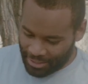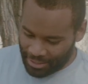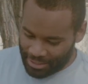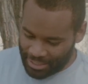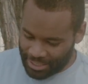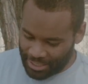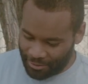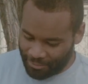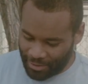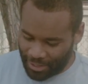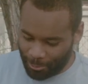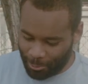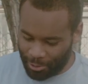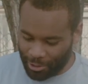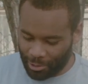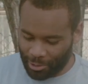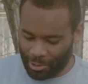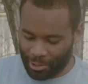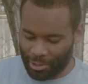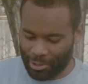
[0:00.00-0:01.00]
You see, if I
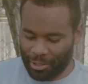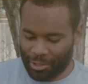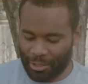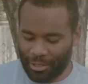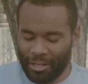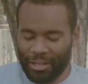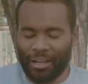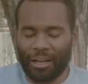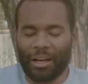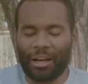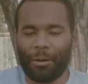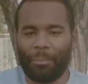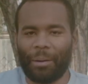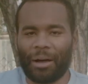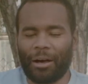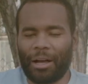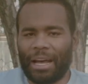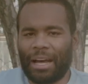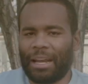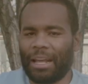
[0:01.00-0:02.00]
want to learn
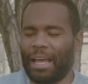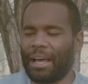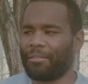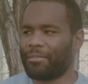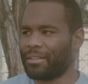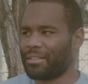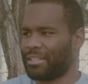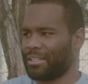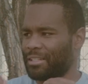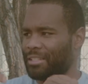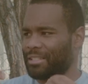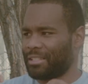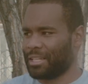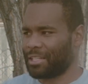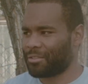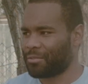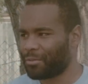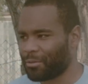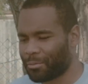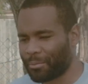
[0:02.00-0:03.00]
about how to have a
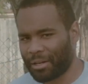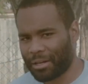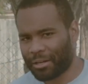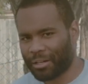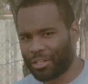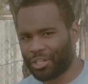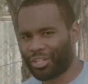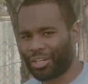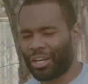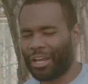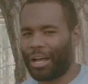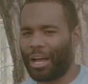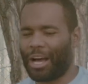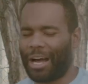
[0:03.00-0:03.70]
successful marriage,